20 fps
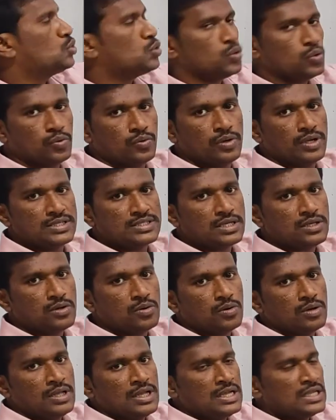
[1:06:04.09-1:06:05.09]
2. Yes or
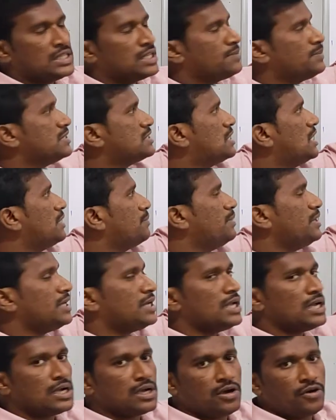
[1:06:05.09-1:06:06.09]
no? That means let
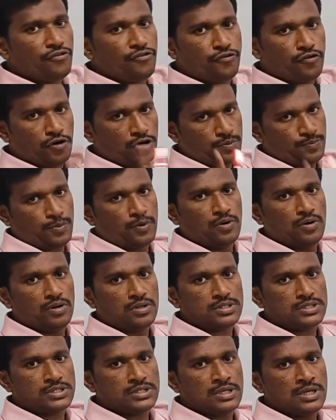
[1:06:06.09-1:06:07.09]
me take 4
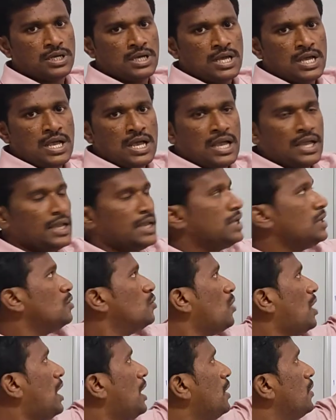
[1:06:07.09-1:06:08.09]
poles.
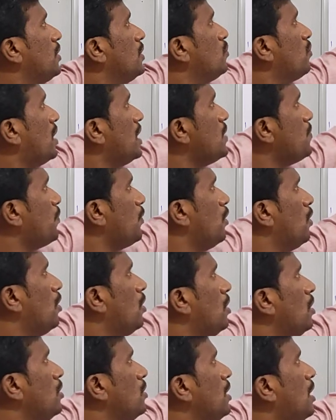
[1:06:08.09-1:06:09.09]
In one
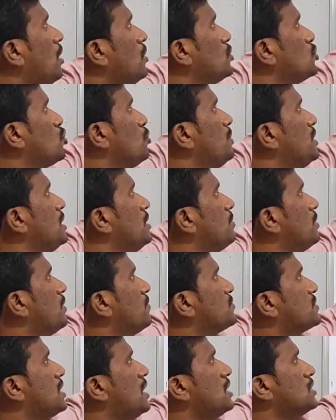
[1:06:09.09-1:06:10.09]
pole you have to show how many
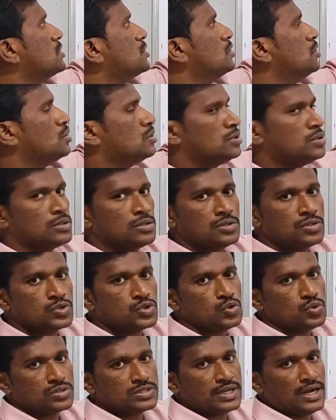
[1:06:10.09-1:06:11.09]
number of slots?
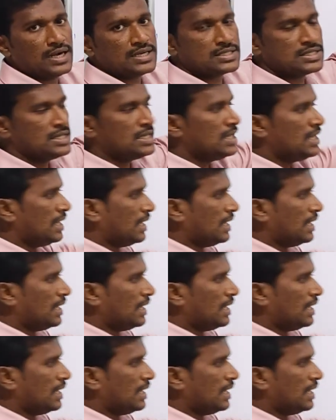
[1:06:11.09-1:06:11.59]
2 slots.